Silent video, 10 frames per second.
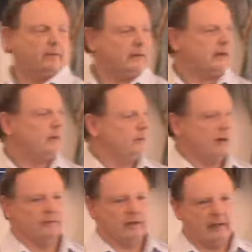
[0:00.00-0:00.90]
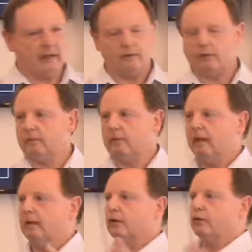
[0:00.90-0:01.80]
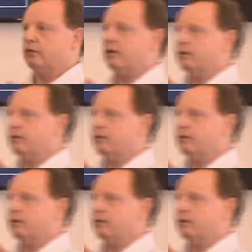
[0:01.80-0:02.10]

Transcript: something? Who over here should, because